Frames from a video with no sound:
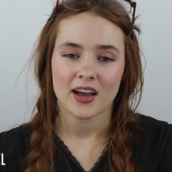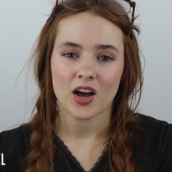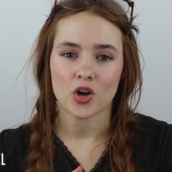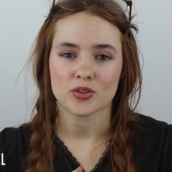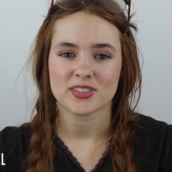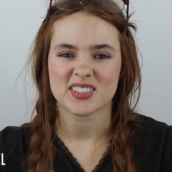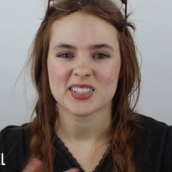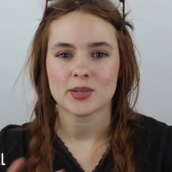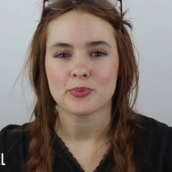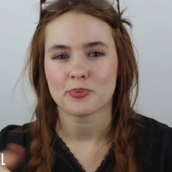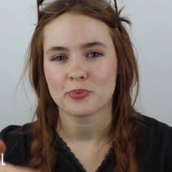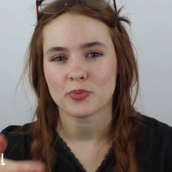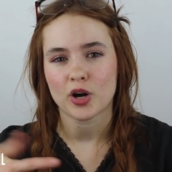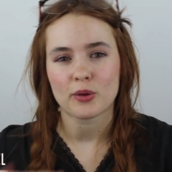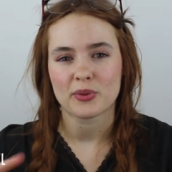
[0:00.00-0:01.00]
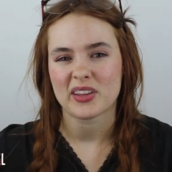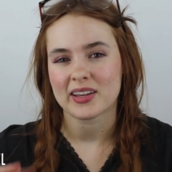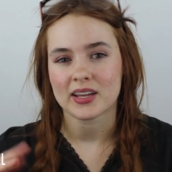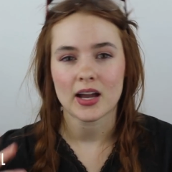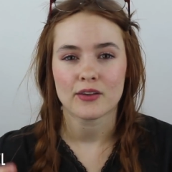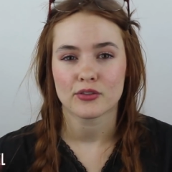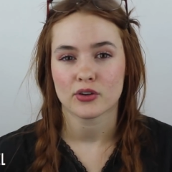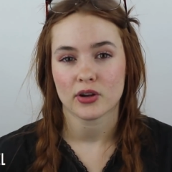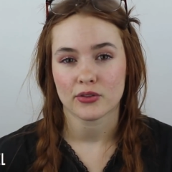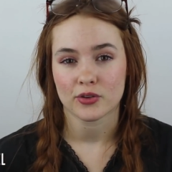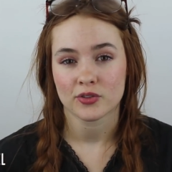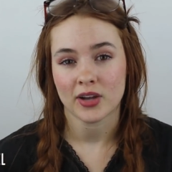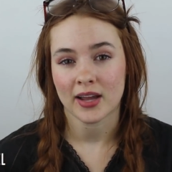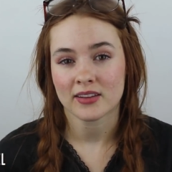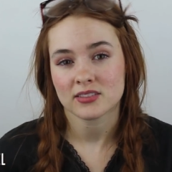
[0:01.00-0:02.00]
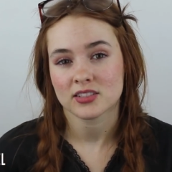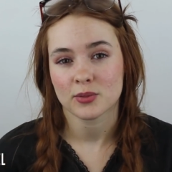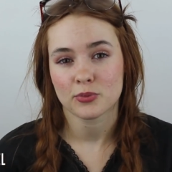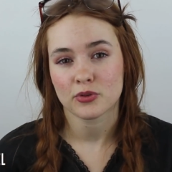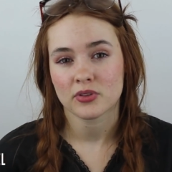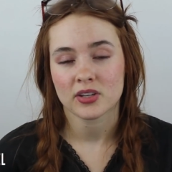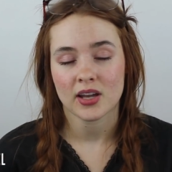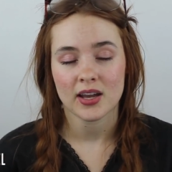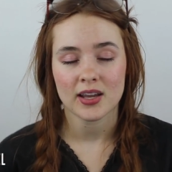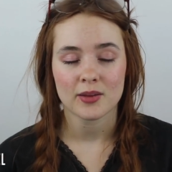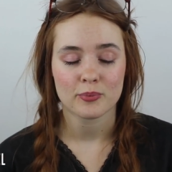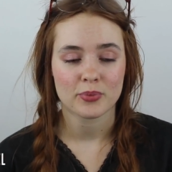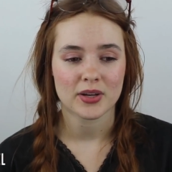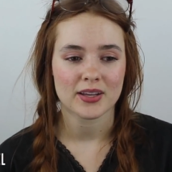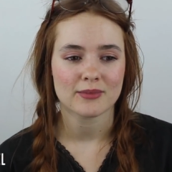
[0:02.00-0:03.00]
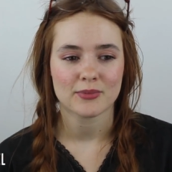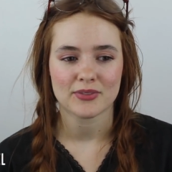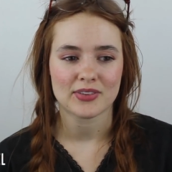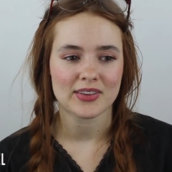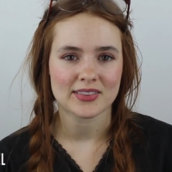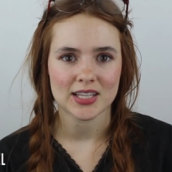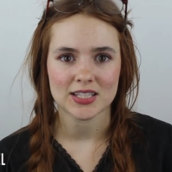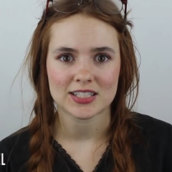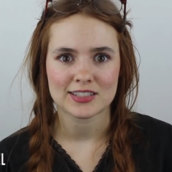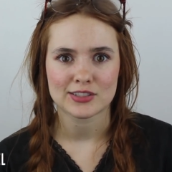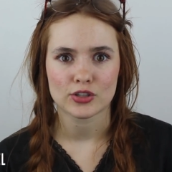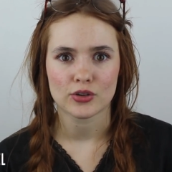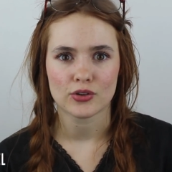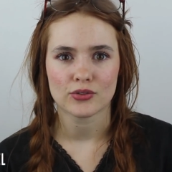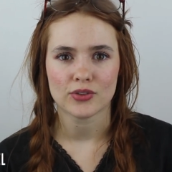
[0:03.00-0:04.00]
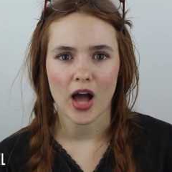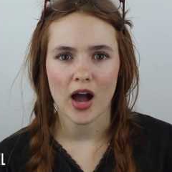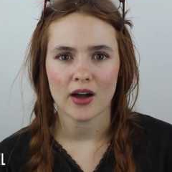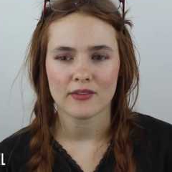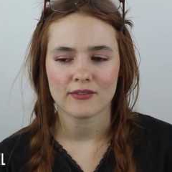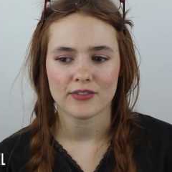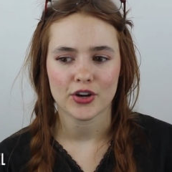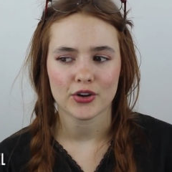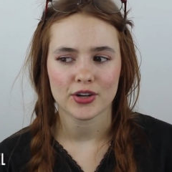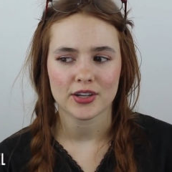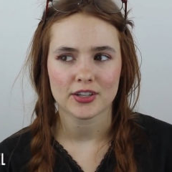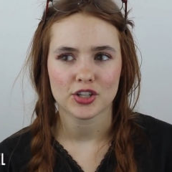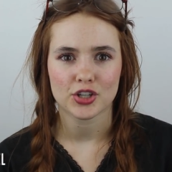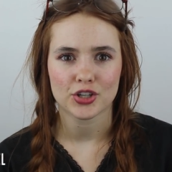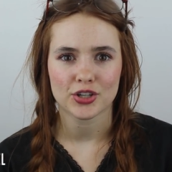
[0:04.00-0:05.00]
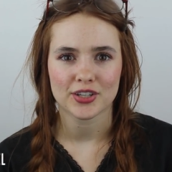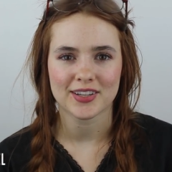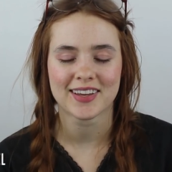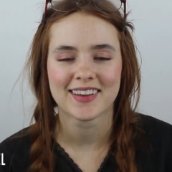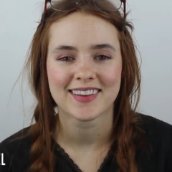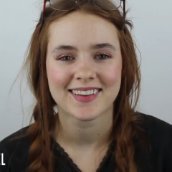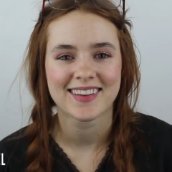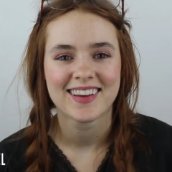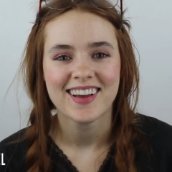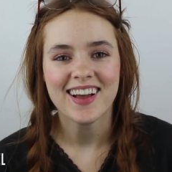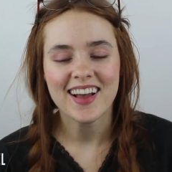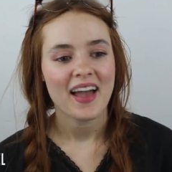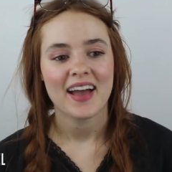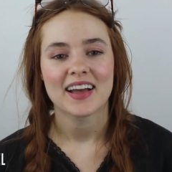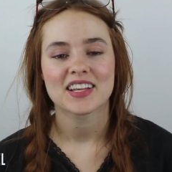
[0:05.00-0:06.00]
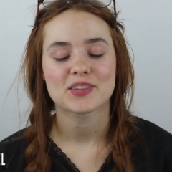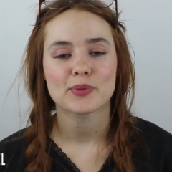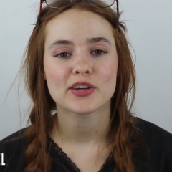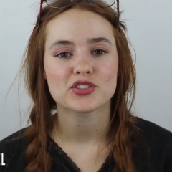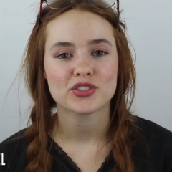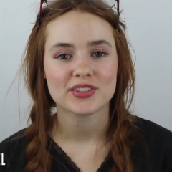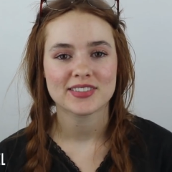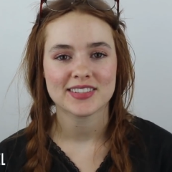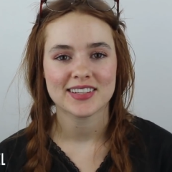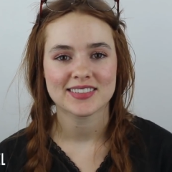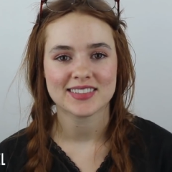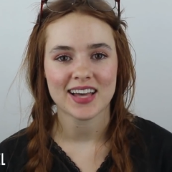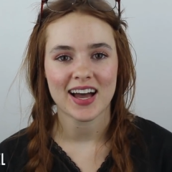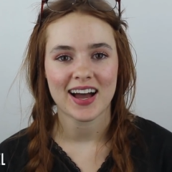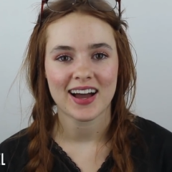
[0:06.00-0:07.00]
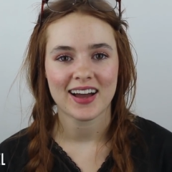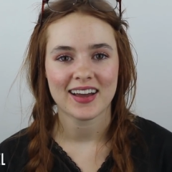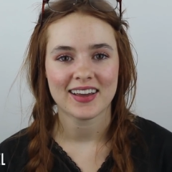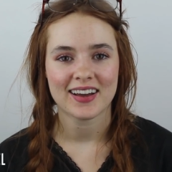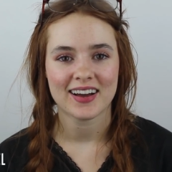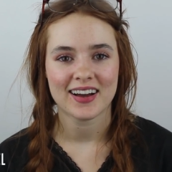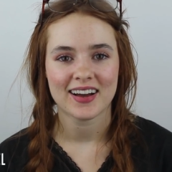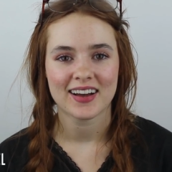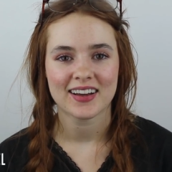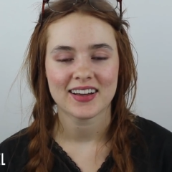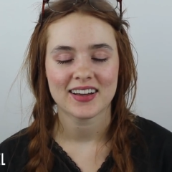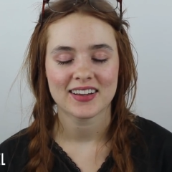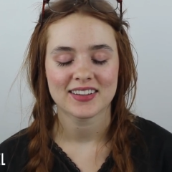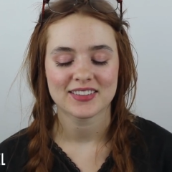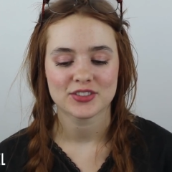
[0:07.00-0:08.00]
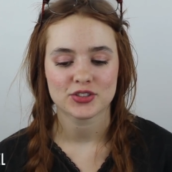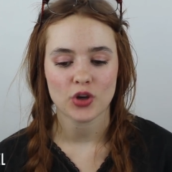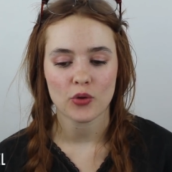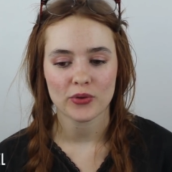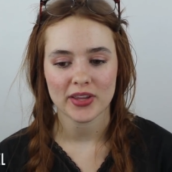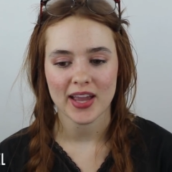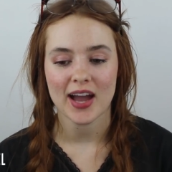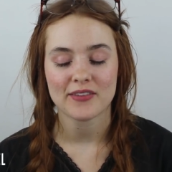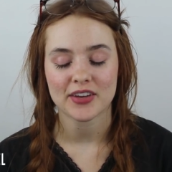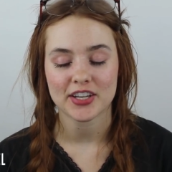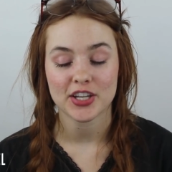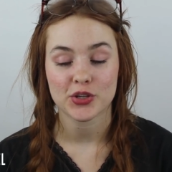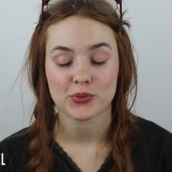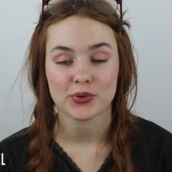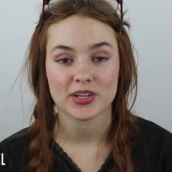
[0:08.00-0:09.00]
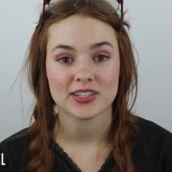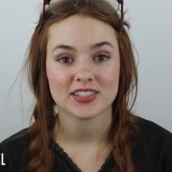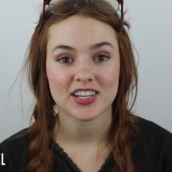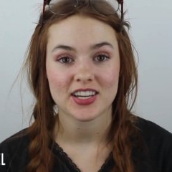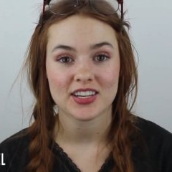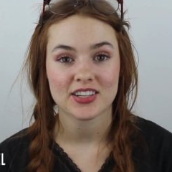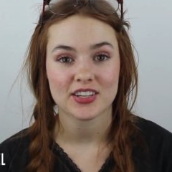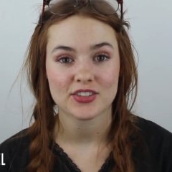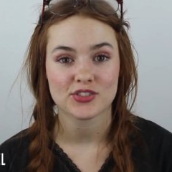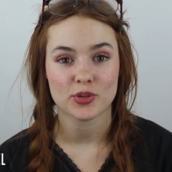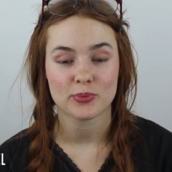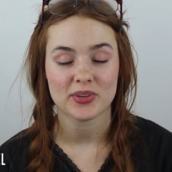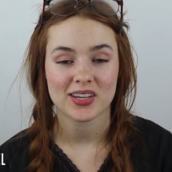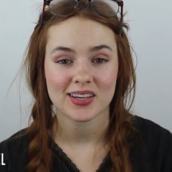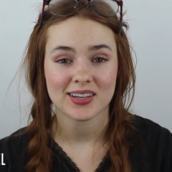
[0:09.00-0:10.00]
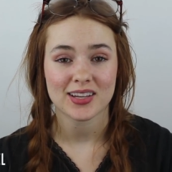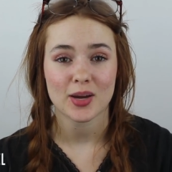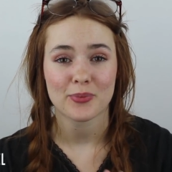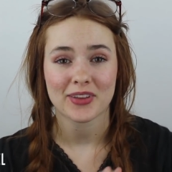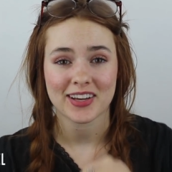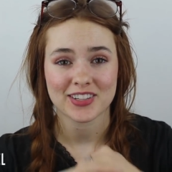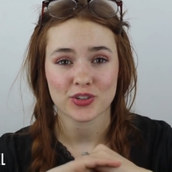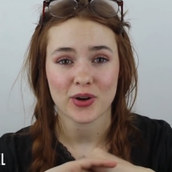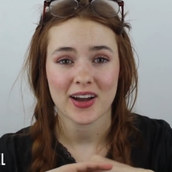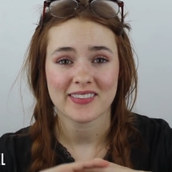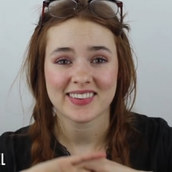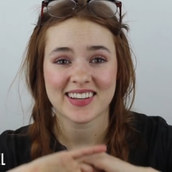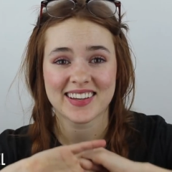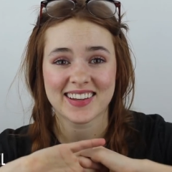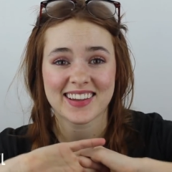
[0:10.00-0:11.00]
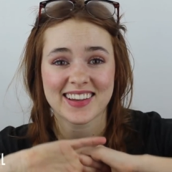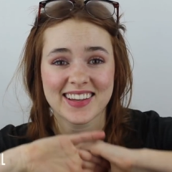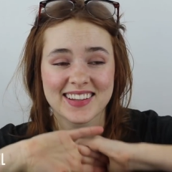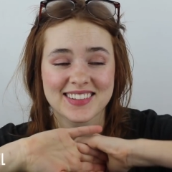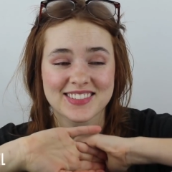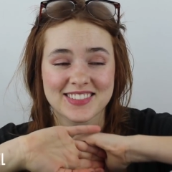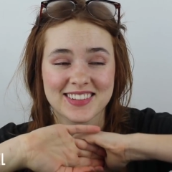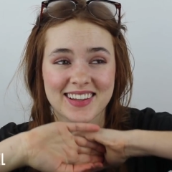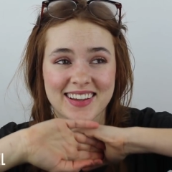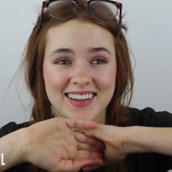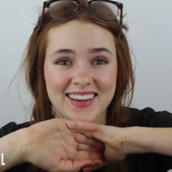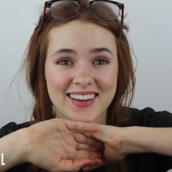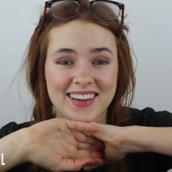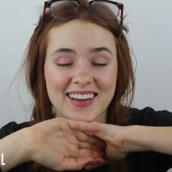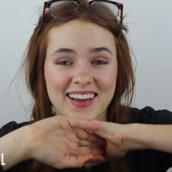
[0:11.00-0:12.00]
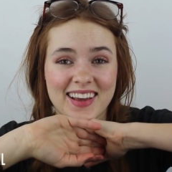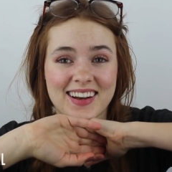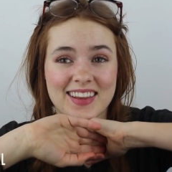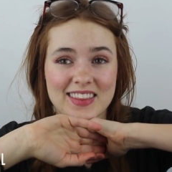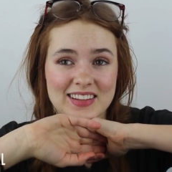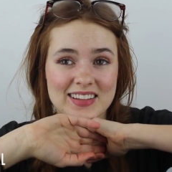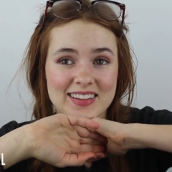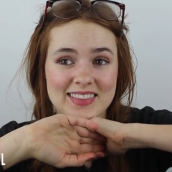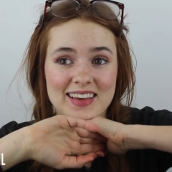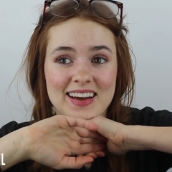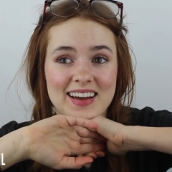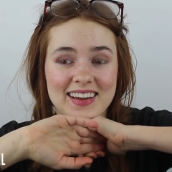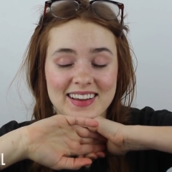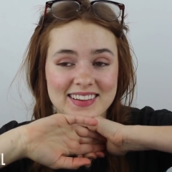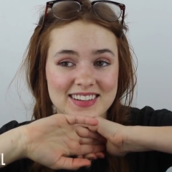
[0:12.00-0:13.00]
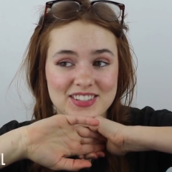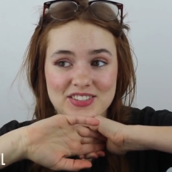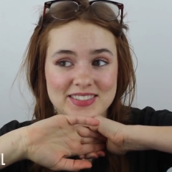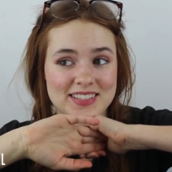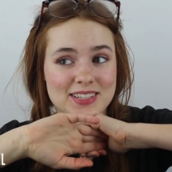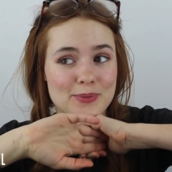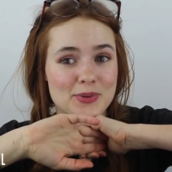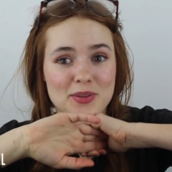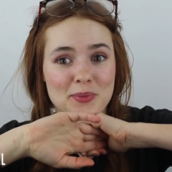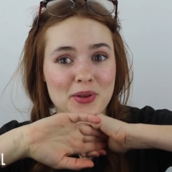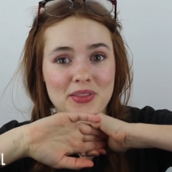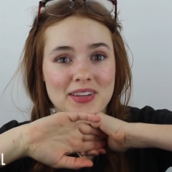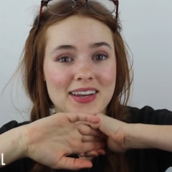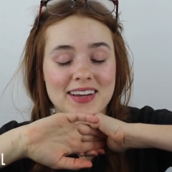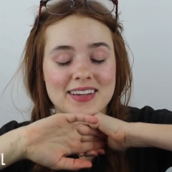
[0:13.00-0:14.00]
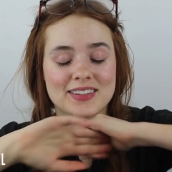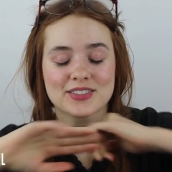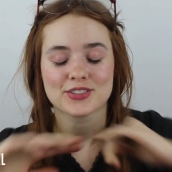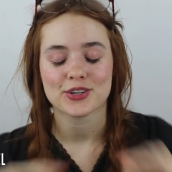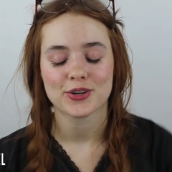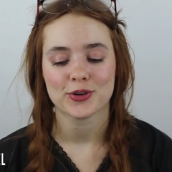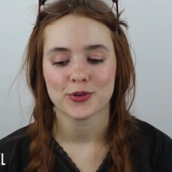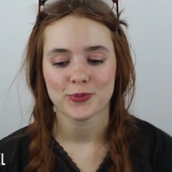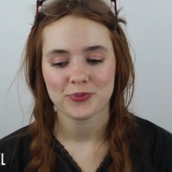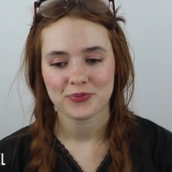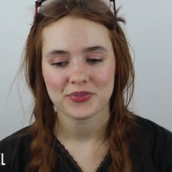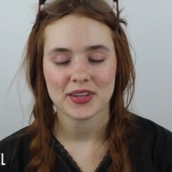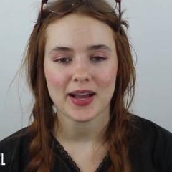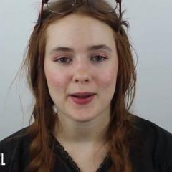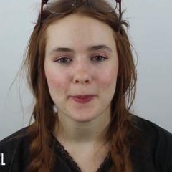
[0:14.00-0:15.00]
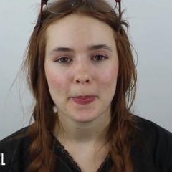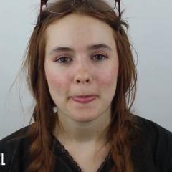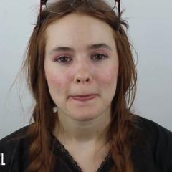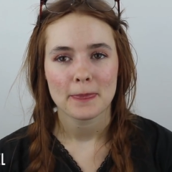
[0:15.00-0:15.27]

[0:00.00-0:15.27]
I'll sleep probably like every other night, sleep through the night, but I feel like that's still not very good. Especially since I don't really have any reason to be getting up. Like I don't have any kids or like anything like that. And I just get up in the middle of the night.